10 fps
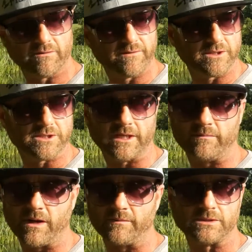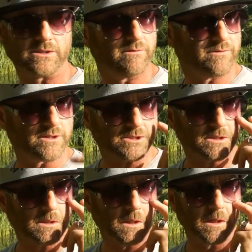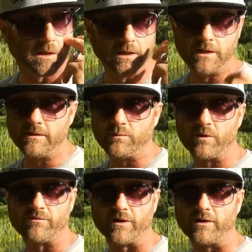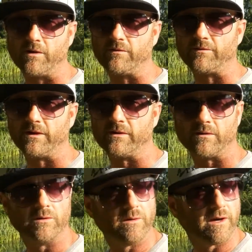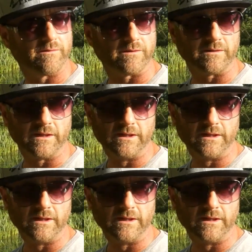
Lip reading: fishing, hey mom, let's go fishing, boyfriend, girlfriend, or whoever,